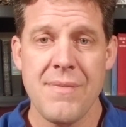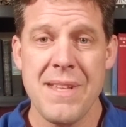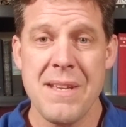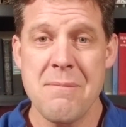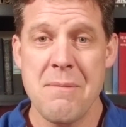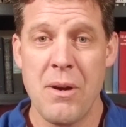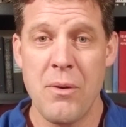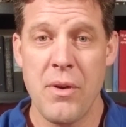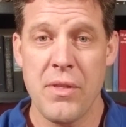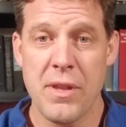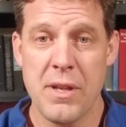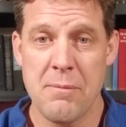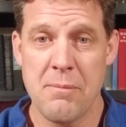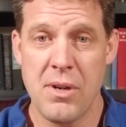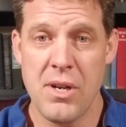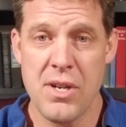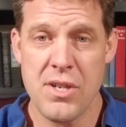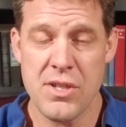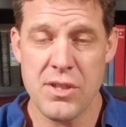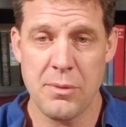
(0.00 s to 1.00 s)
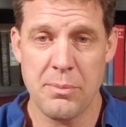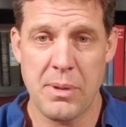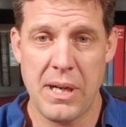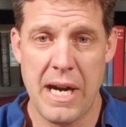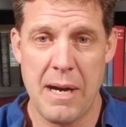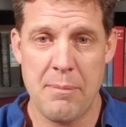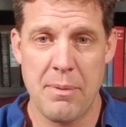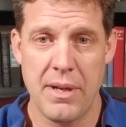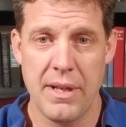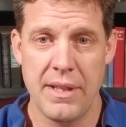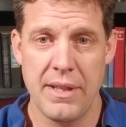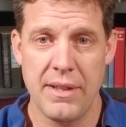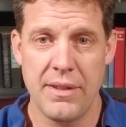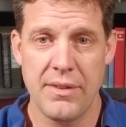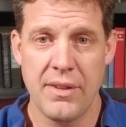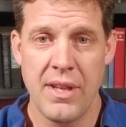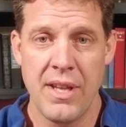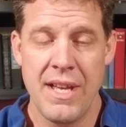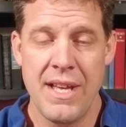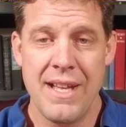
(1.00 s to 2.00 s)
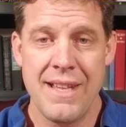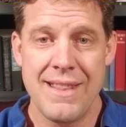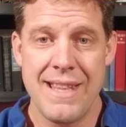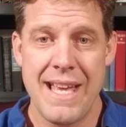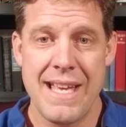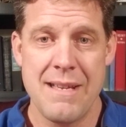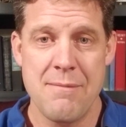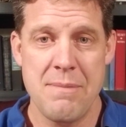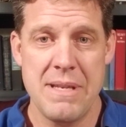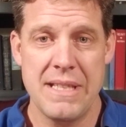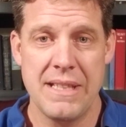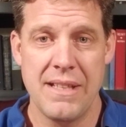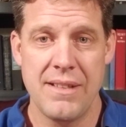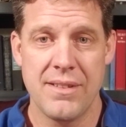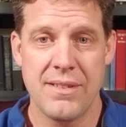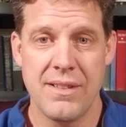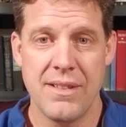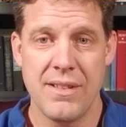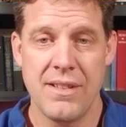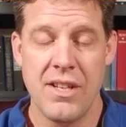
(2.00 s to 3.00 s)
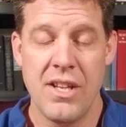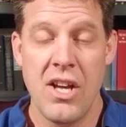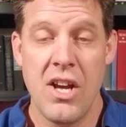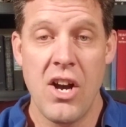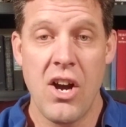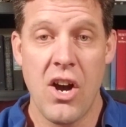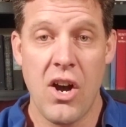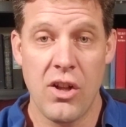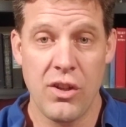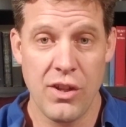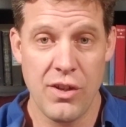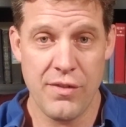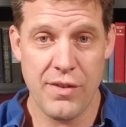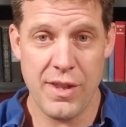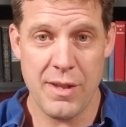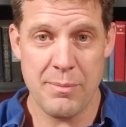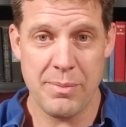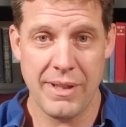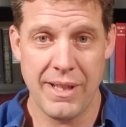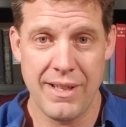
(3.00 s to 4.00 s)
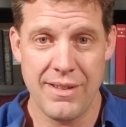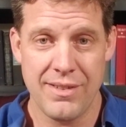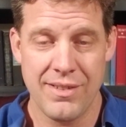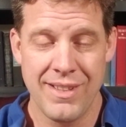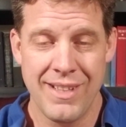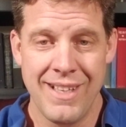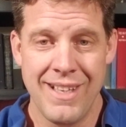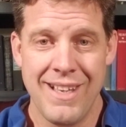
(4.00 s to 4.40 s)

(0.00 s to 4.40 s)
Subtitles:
But with commercial properties, they can be listed all over the place.